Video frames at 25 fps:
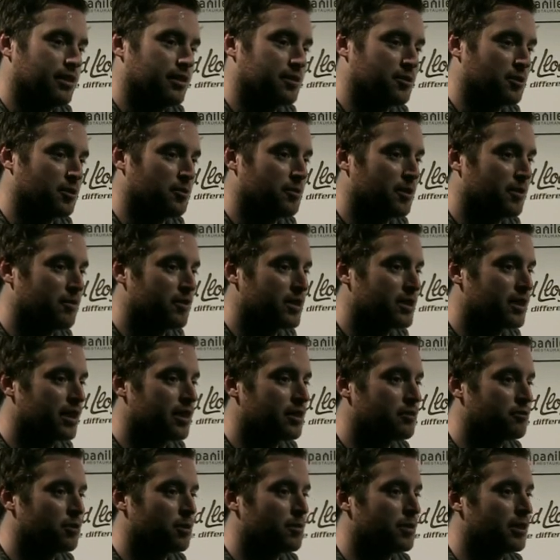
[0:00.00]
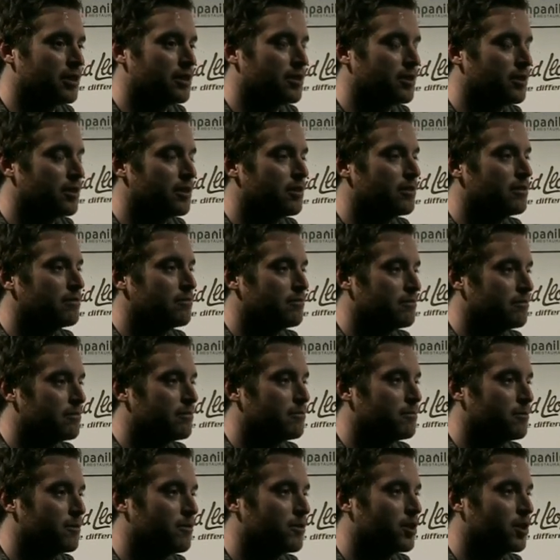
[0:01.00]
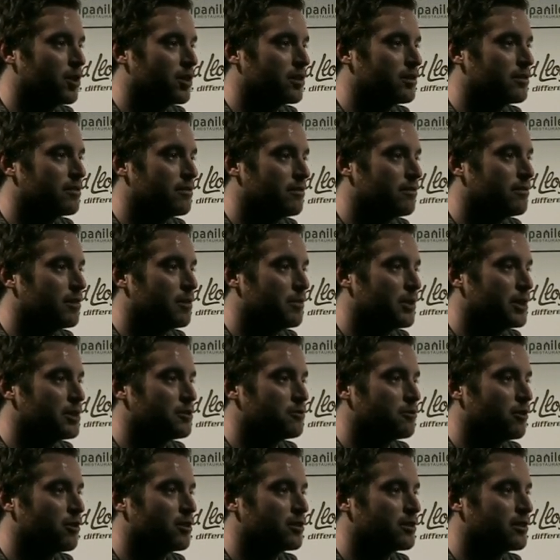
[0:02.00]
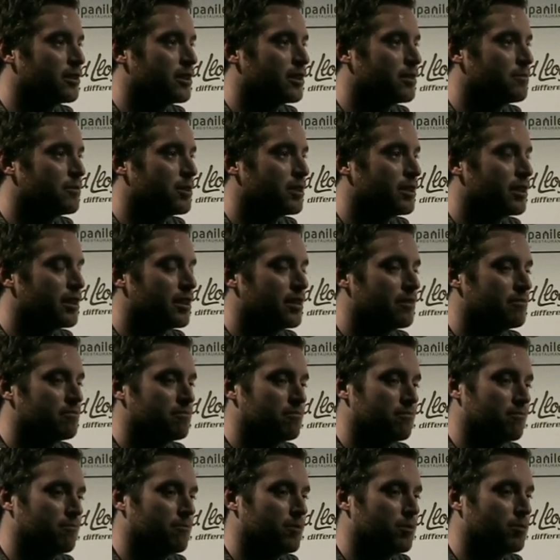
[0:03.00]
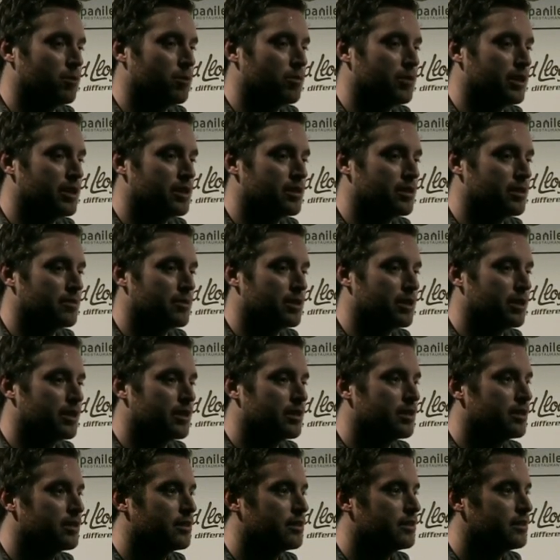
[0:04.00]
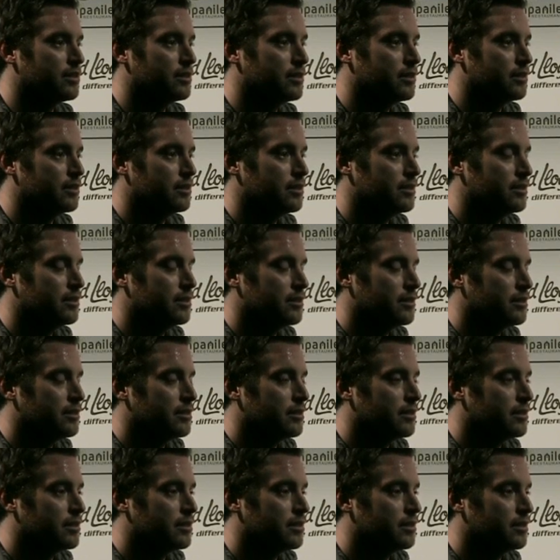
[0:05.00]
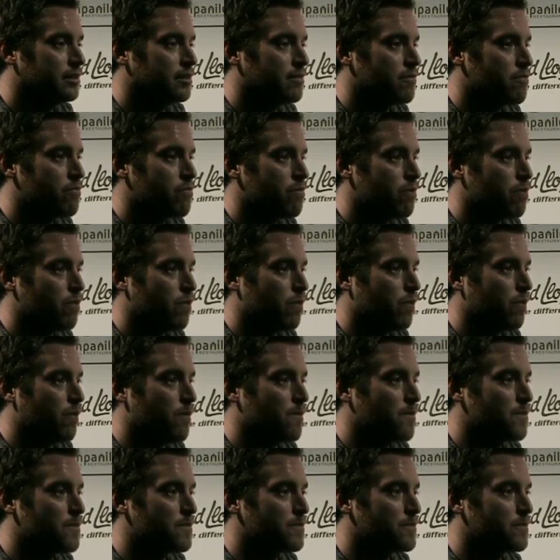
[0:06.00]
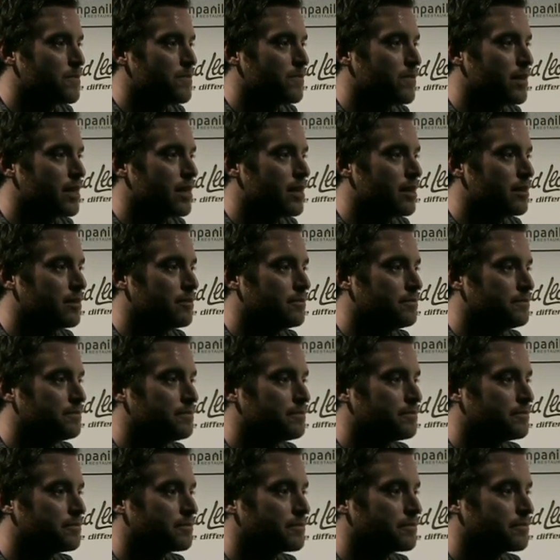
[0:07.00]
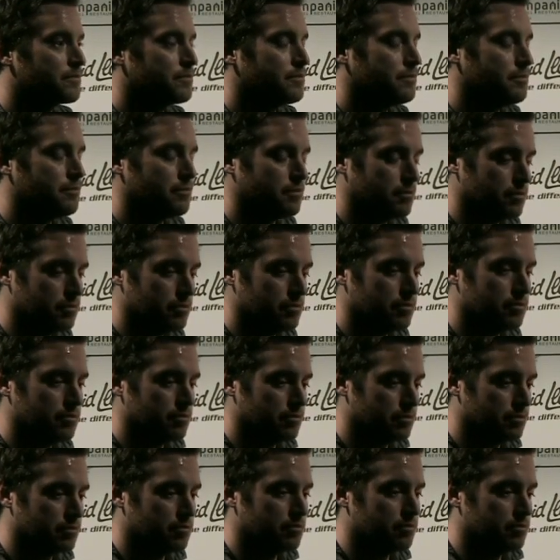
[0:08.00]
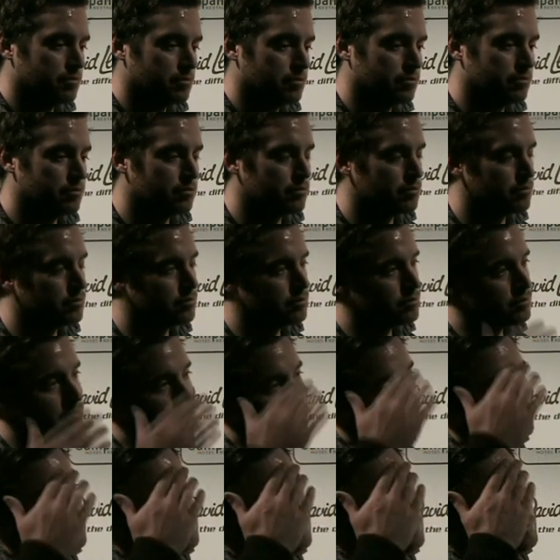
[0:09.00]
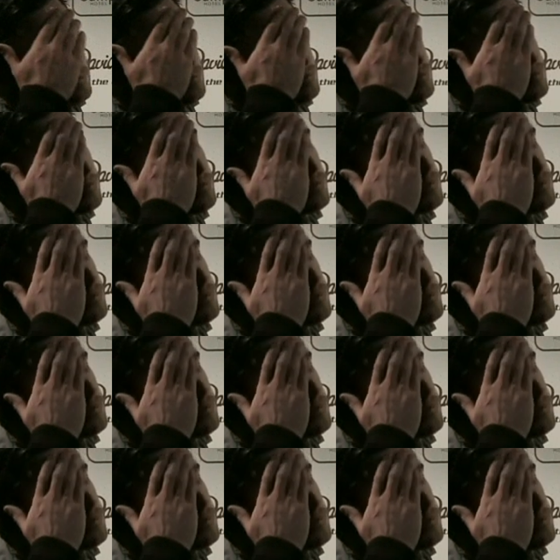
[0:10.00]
It's good if there's any trouble, we've got a big strong team, and we won't be intimidated. With the no disrespect to the players that have gone, because that would be very unfair, but with